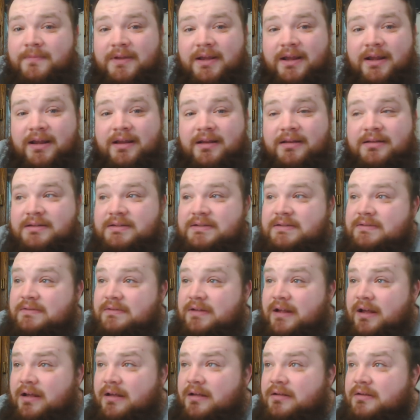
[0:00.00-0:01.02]
And
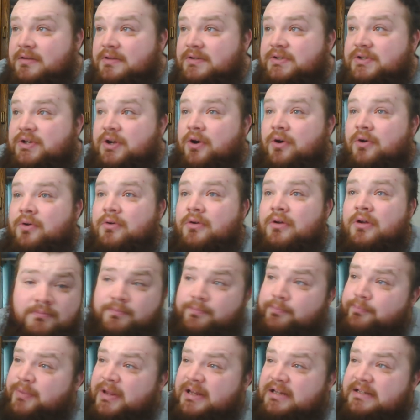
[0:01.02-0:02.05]
yeah, so
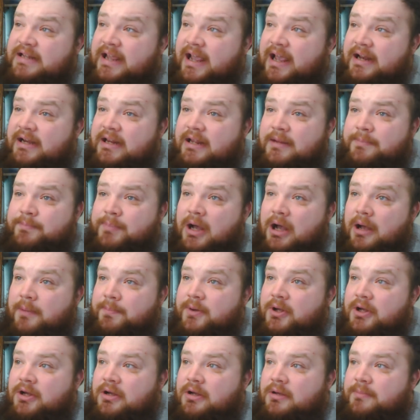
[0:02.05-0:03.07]
Big Daddy,
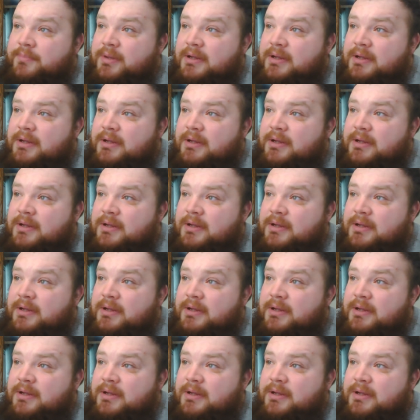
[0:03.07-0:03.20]
Papa,